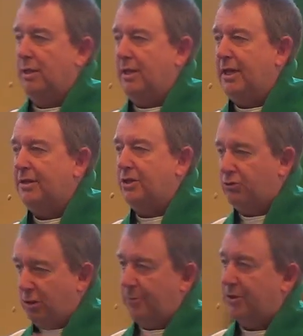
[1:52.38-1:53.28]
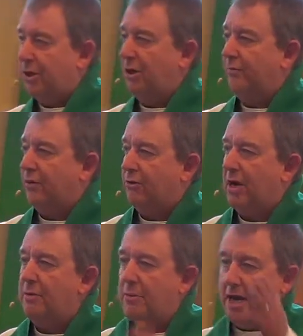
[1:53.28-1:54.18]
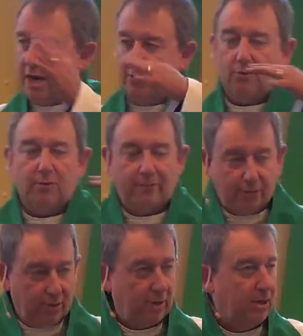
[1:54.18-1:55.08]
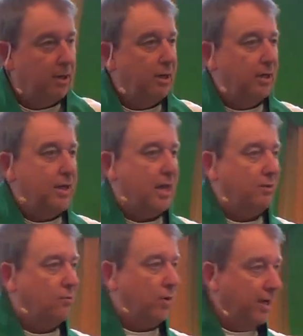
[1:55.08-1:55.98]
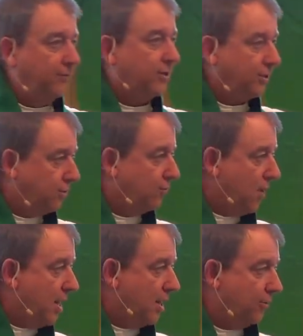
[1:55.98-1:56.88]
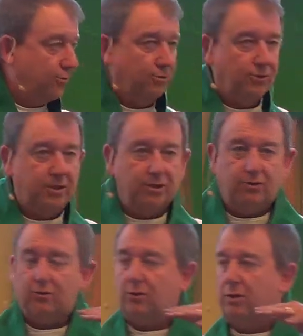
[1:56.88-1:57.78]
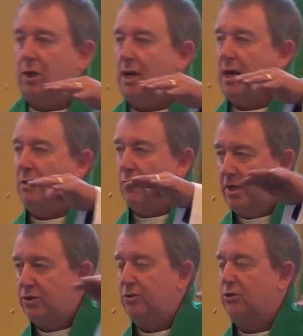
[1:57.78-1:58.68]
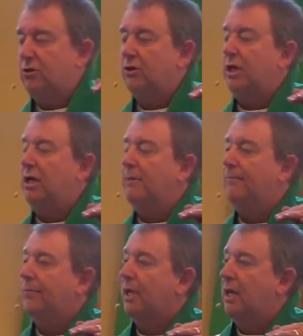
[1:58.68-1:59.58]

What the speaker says: that that's a tributary of the great Meander River that weaves its way through central and western Turkey.